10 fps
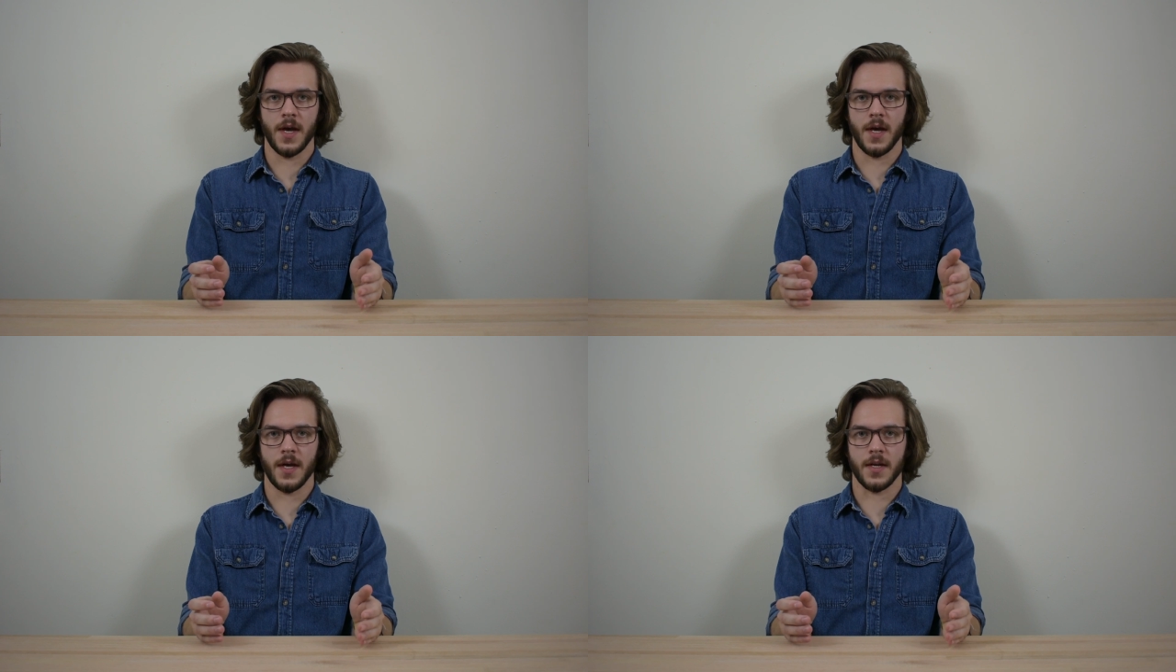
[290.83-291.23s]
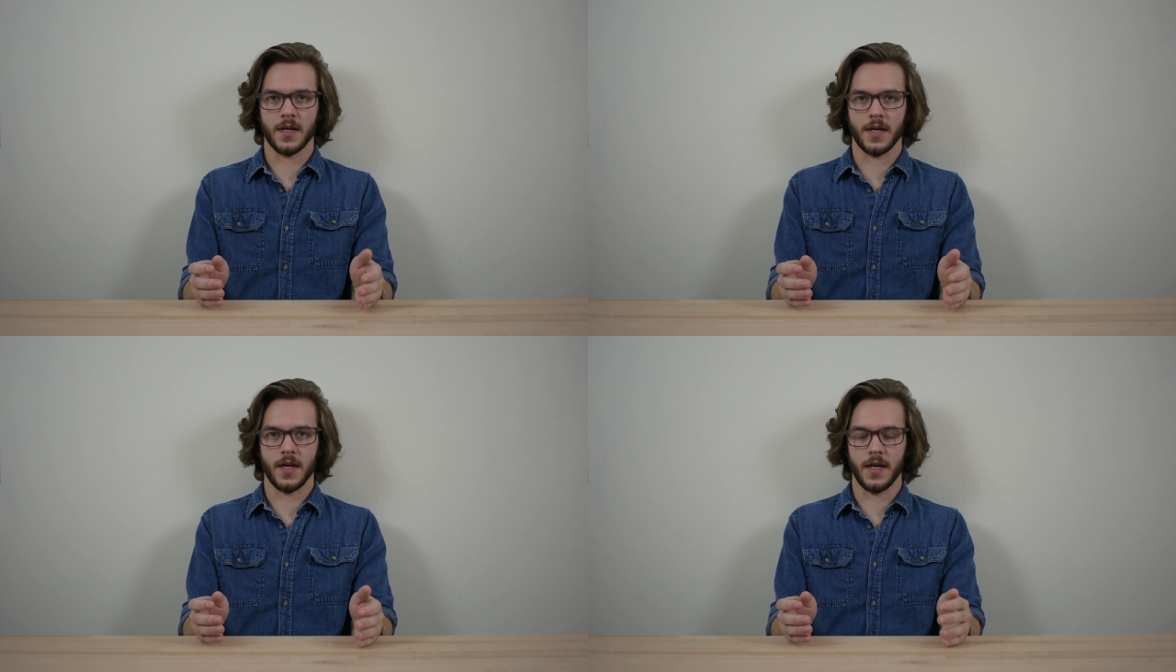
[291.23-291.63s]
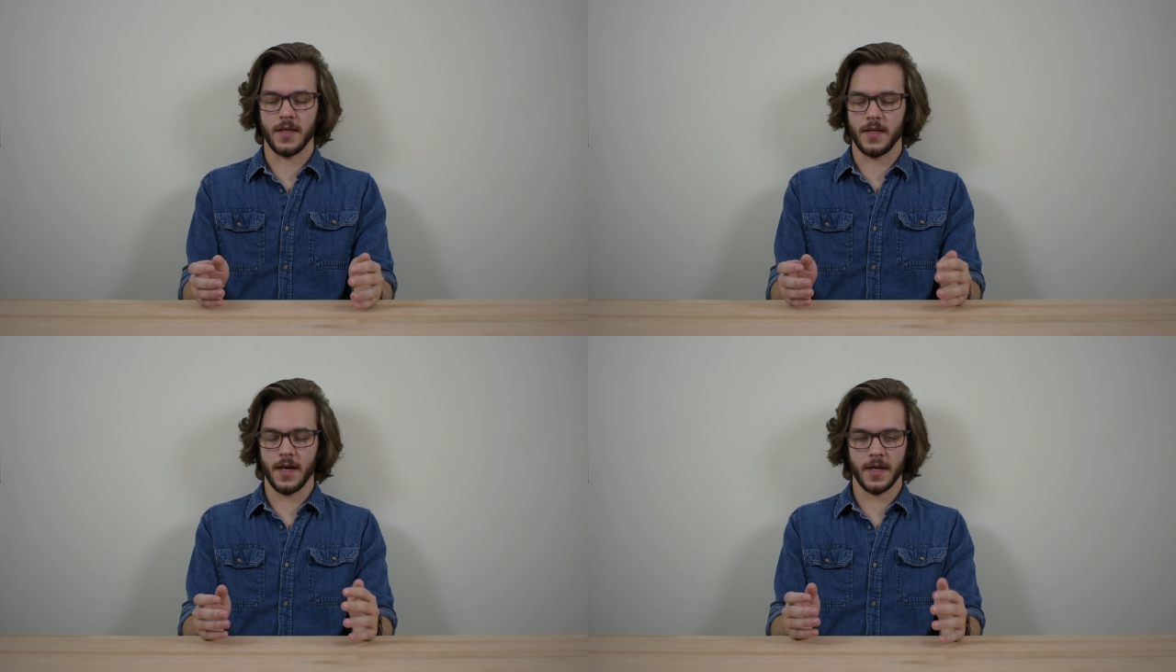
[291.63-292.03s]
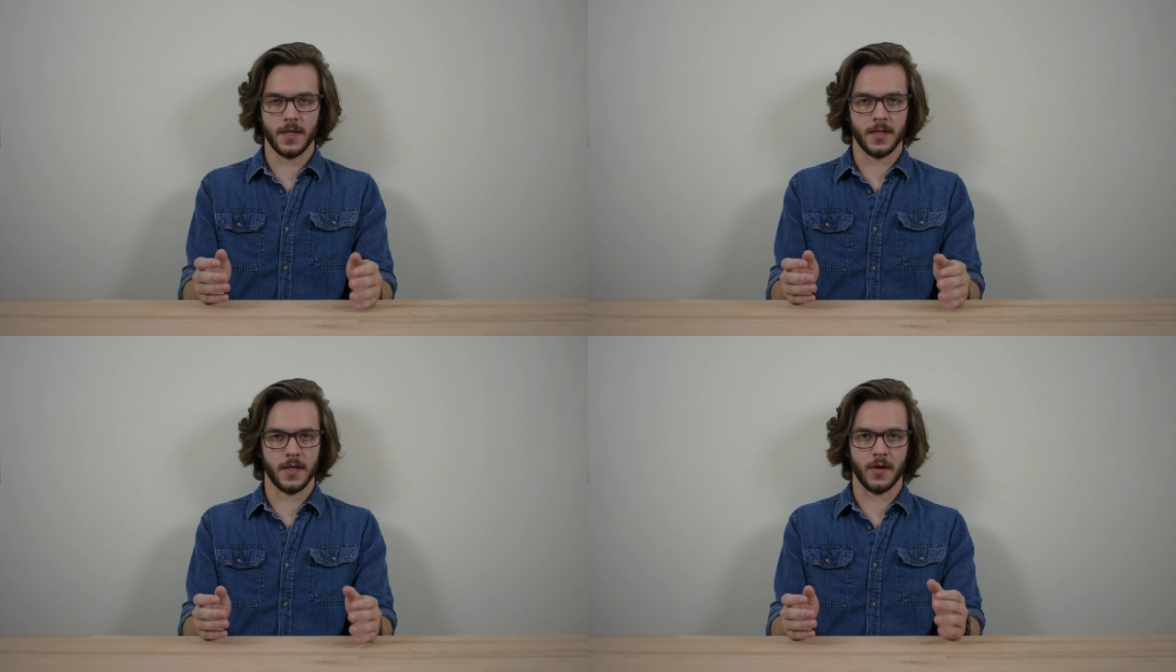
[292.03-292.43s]
and
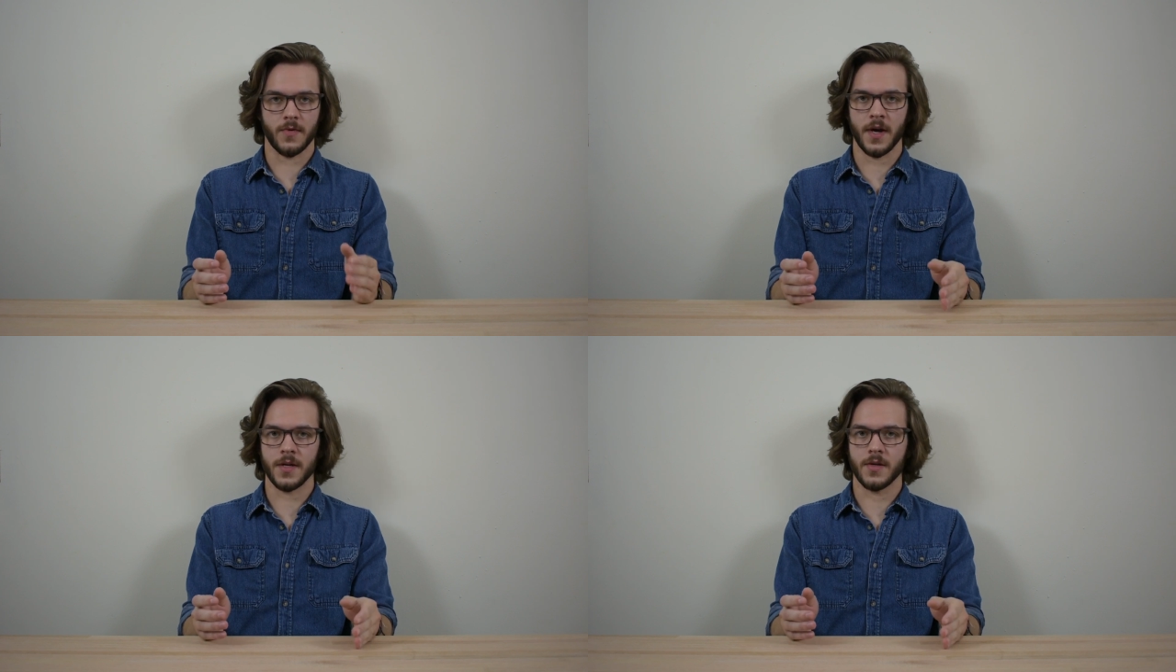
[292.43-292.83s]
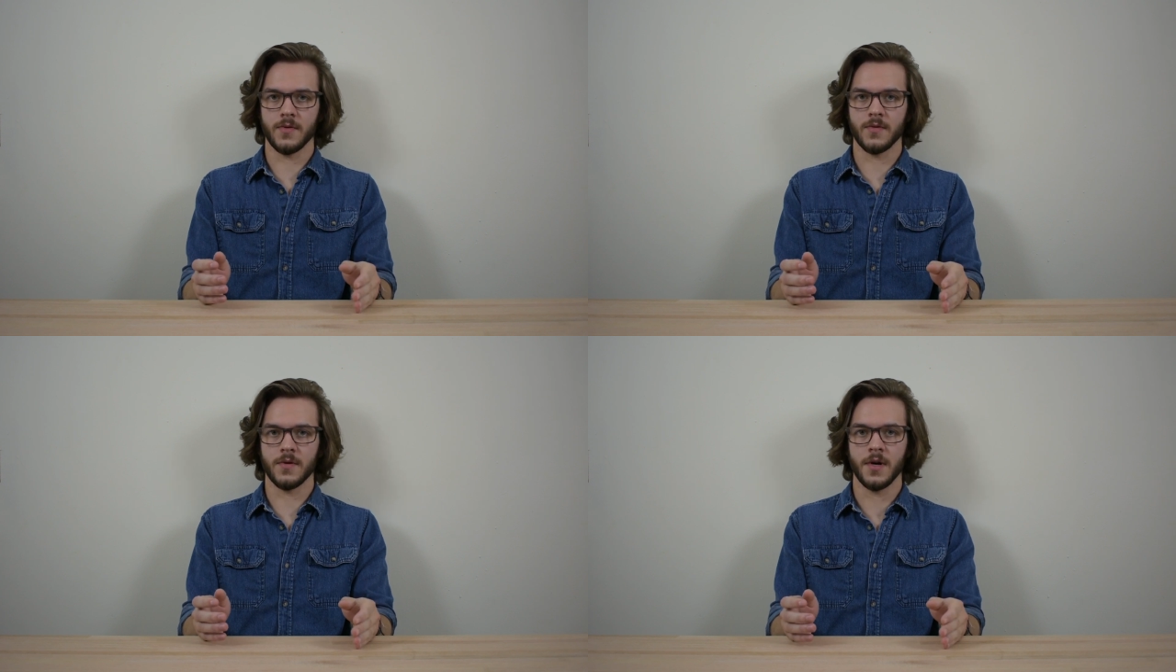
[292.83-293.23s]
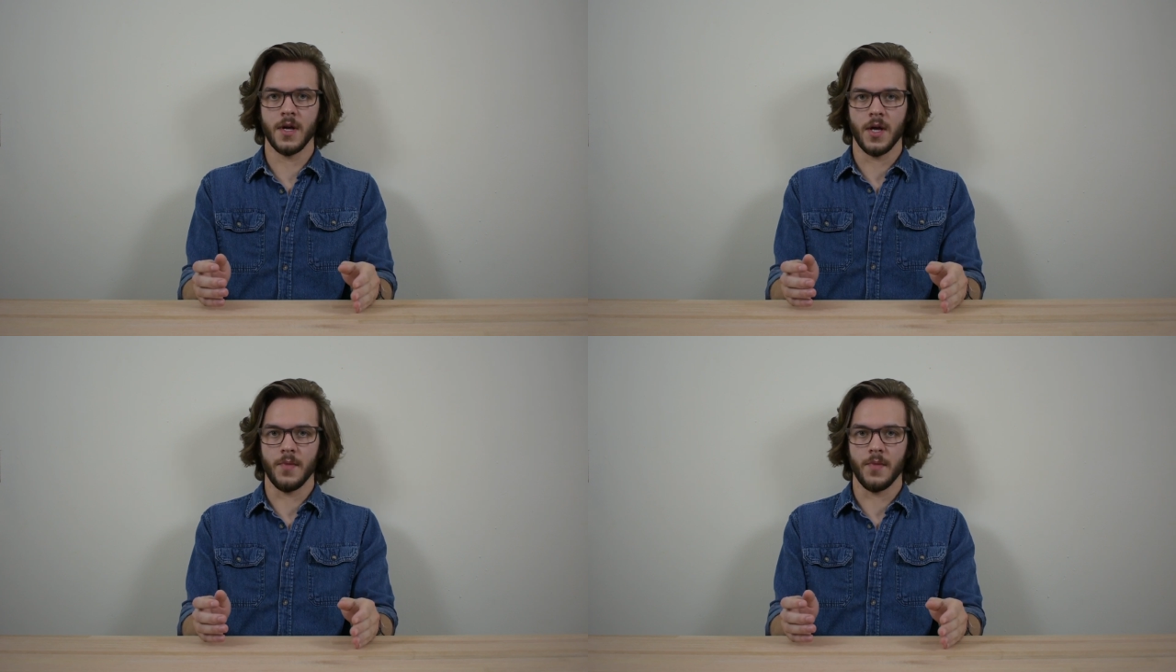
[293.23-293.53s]
yes, it's a great tool,